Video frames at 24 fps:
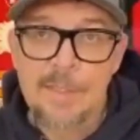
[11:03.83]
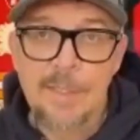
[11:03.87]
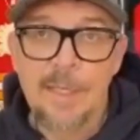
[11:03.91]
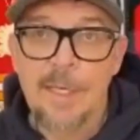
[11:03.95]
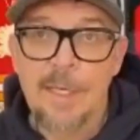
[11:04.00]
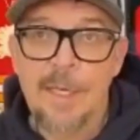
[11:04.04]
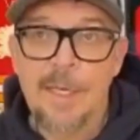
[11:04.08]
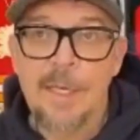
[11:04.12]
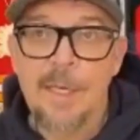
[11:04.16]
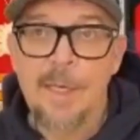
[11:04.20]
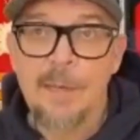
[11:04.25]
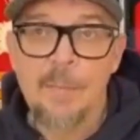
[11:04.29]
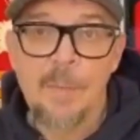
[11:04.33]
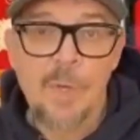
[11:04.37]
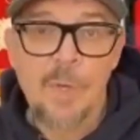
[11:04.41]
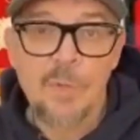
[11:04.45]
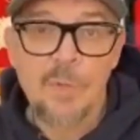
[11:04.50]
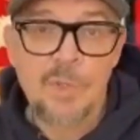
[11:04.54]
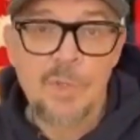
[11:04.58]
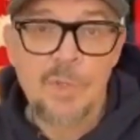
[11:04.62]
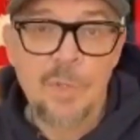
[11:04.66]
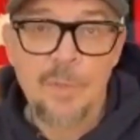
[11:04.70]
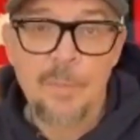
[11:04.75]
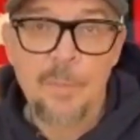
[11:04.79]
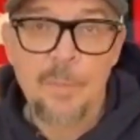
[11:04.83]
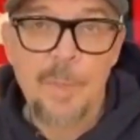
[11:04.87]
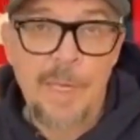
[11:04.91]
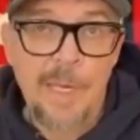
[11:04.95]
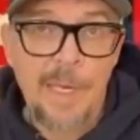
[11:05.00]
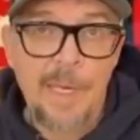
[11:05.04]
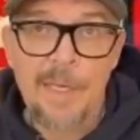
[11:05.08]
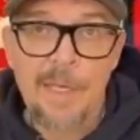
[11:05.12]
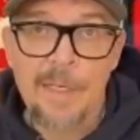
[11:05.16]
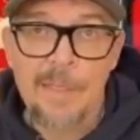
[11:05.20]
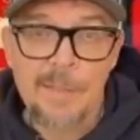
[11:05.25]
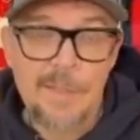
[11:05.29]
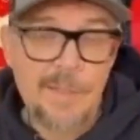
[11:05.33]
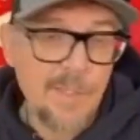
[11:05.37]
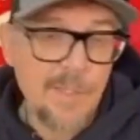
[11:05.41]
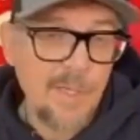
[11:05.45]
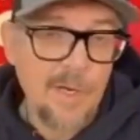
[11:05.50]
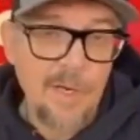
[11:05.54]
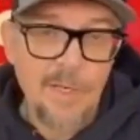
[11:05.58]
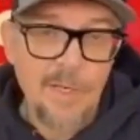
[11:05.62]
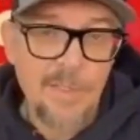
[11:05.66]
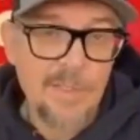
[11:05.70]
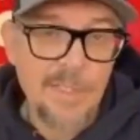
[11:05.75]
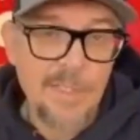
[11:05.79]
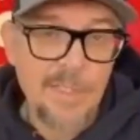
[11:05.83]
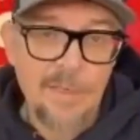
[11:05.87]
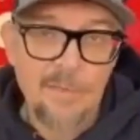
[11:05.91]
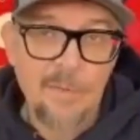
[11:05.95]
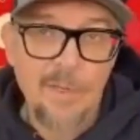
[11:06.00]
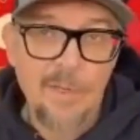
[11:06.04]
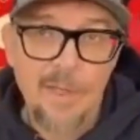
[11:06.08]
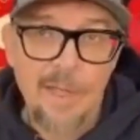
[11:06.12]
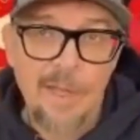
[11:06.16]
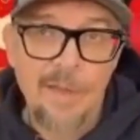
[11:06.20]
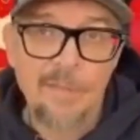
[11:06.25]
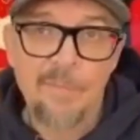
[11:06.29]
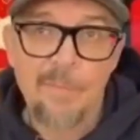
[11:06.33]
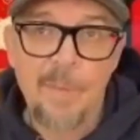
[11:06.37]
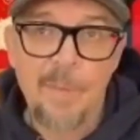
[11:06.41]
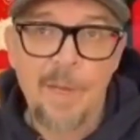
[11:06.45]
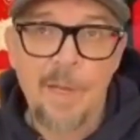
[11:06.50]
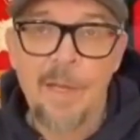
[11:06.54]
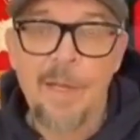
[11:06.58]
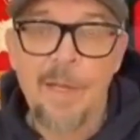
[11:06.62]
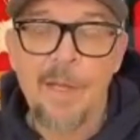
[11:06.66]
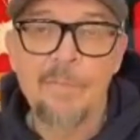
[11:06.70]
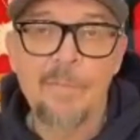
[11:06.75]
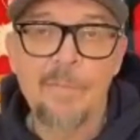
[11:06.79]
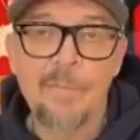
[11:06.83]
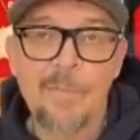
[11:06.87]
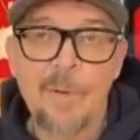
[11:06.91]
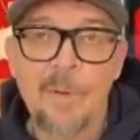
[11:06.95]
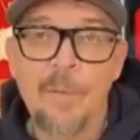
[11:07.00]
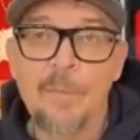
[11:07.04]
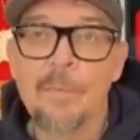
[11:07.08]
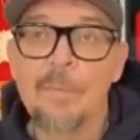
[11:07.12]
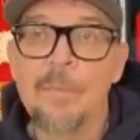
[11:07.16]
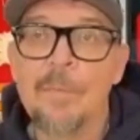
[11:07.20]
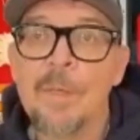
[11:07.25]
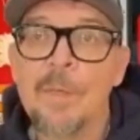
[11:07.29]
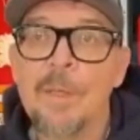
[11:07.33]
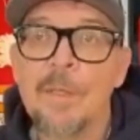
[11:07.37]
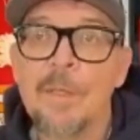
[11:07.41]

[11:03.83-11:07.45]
the emotional pain and scars that were left behind from,